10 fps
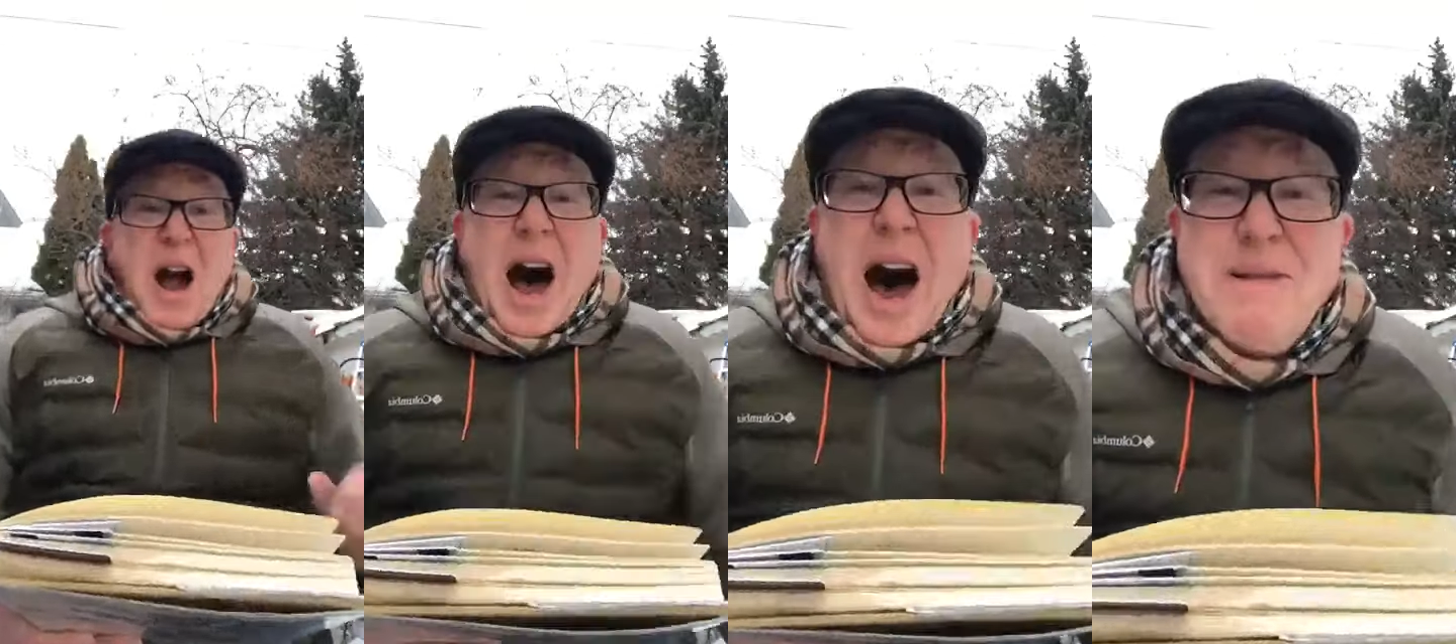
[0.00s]

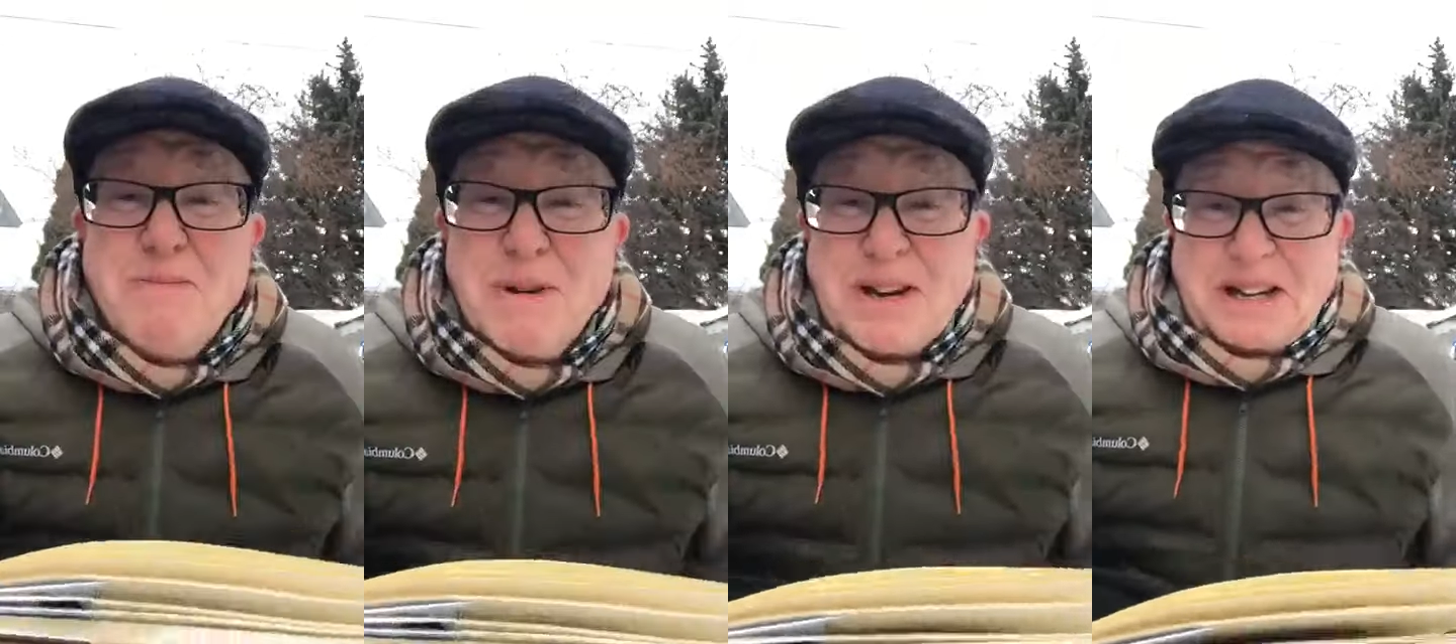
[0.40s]
I'm
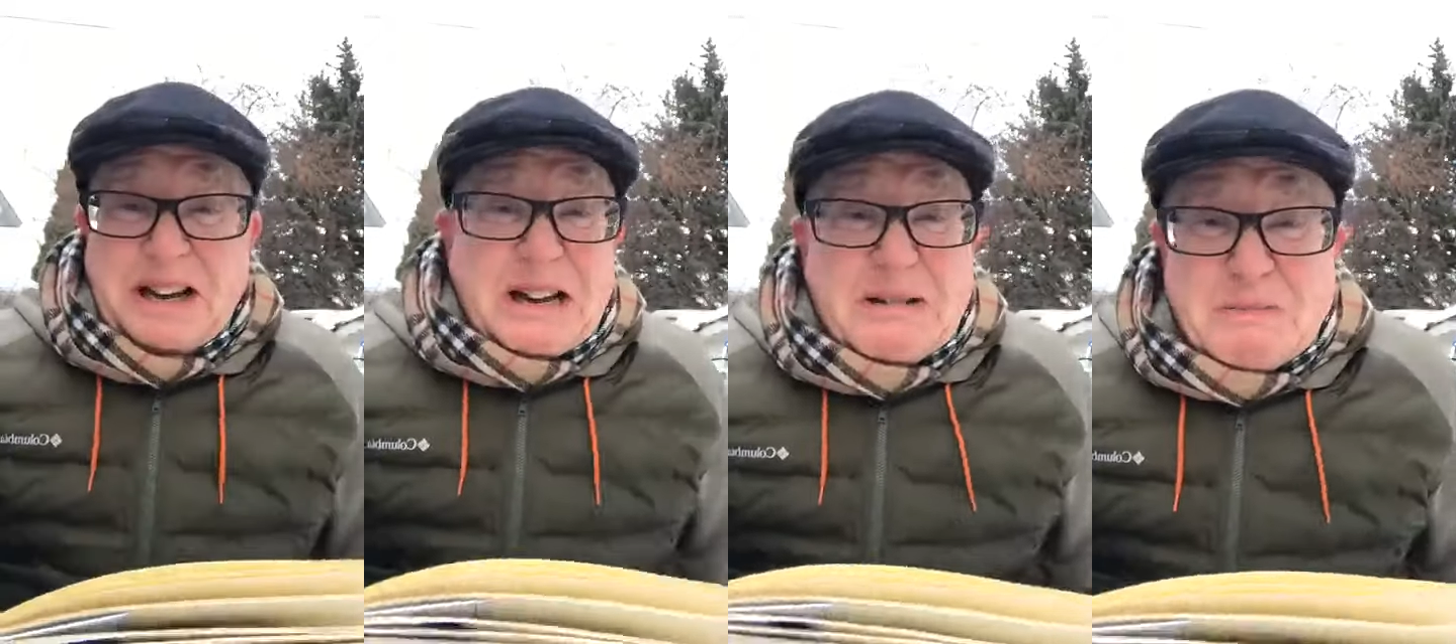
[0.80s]
being
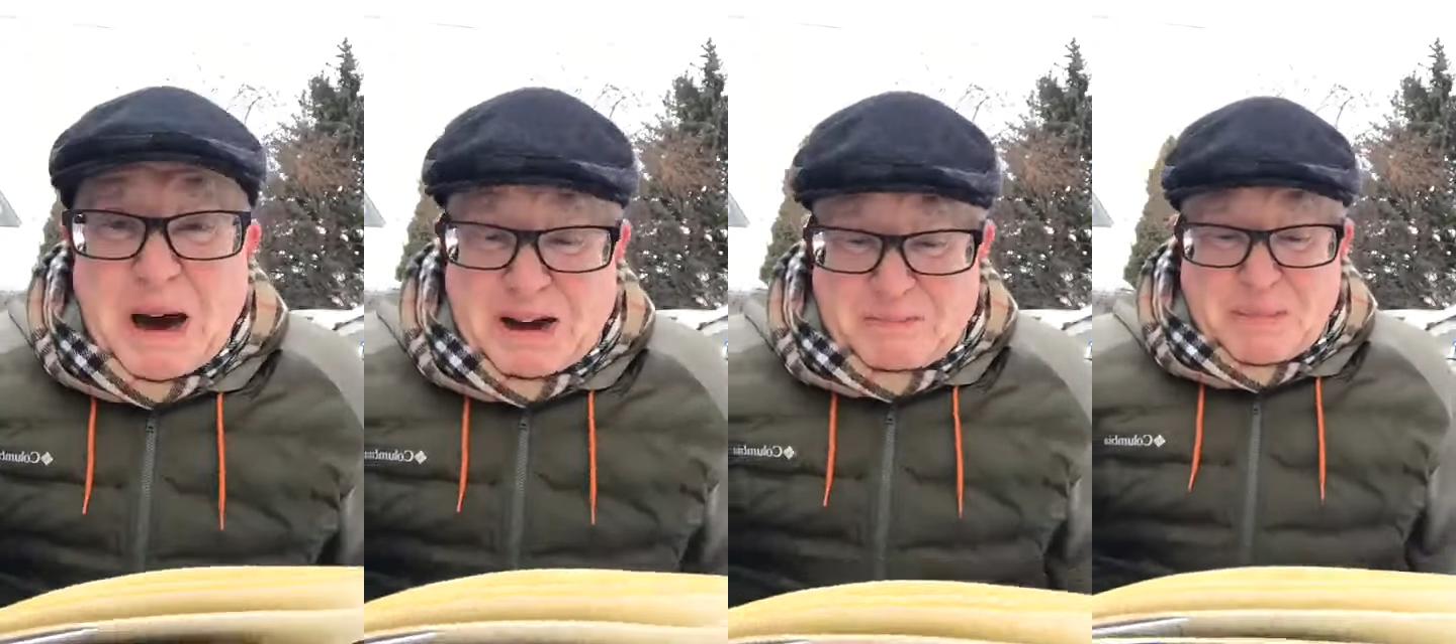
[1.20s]
eaten
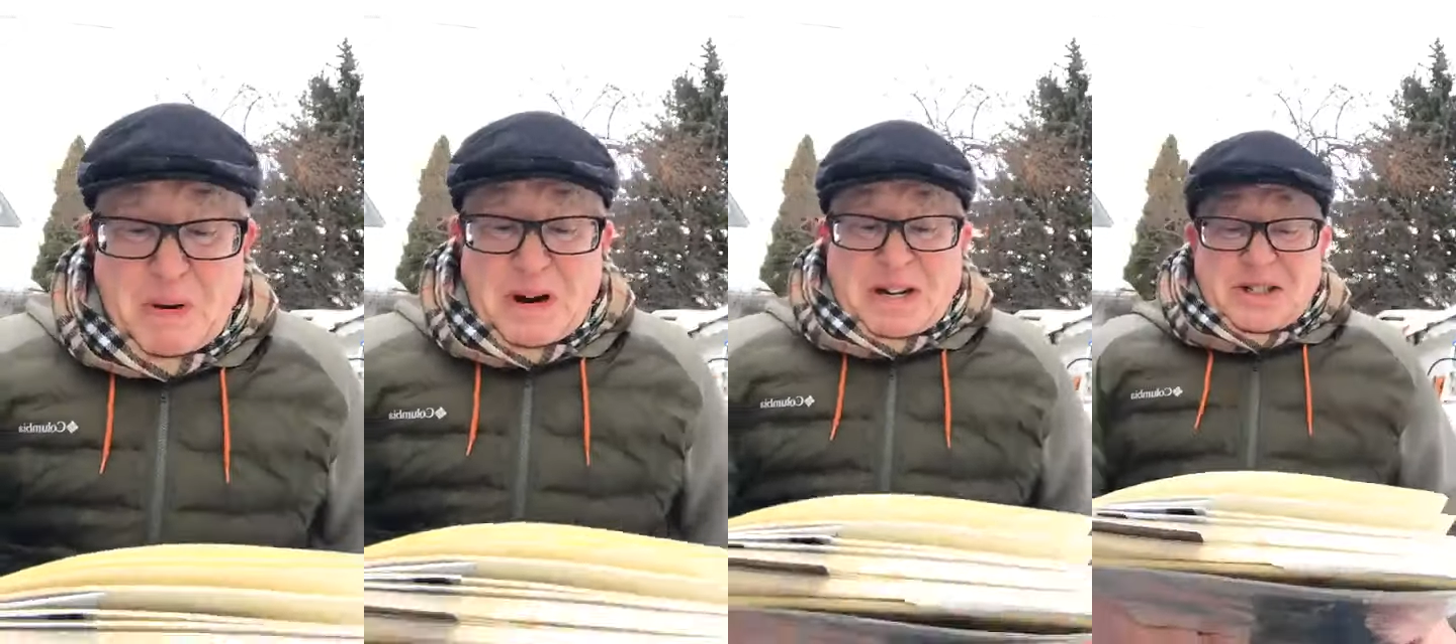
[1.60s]
by a
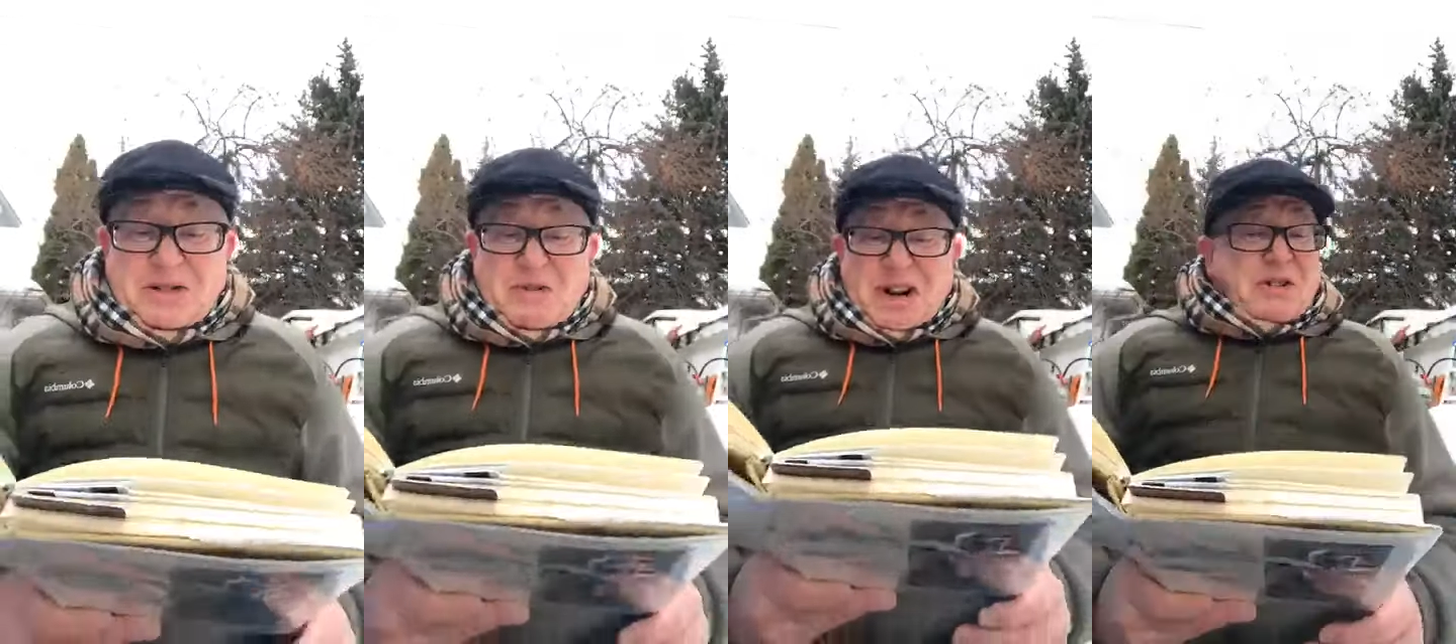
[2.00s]
boa
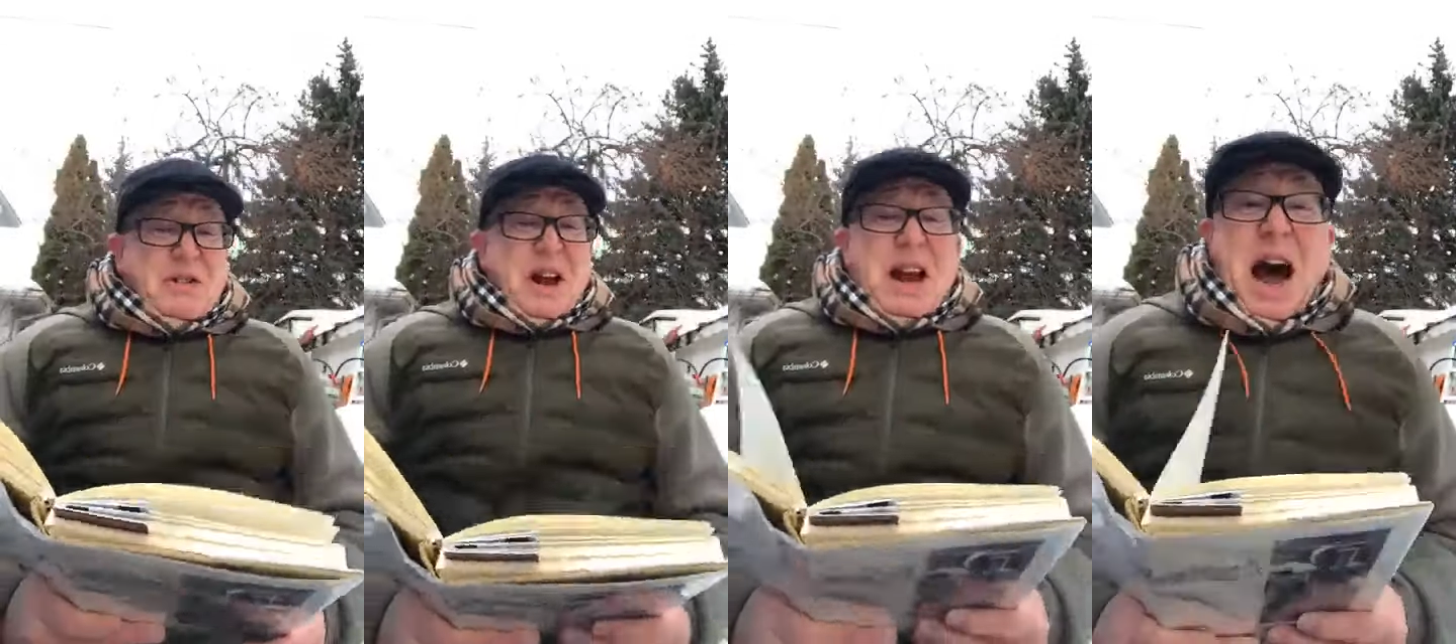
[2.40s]
constrictor
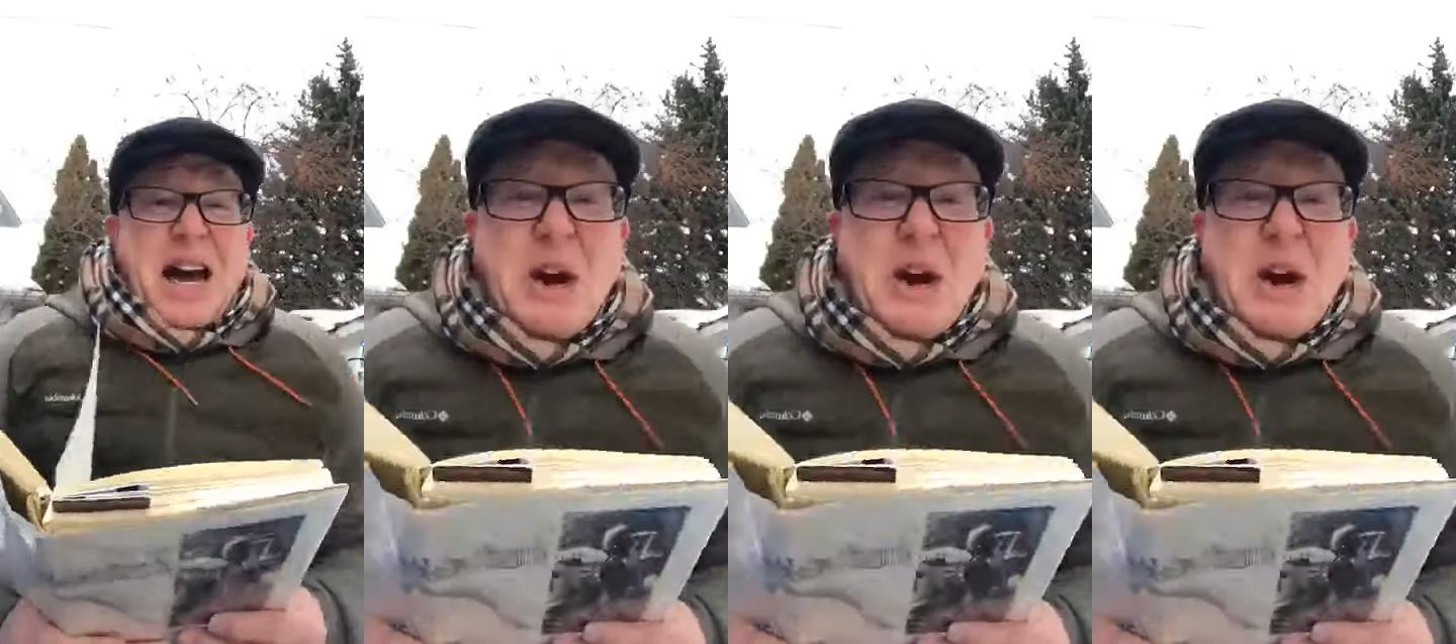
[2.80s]
and I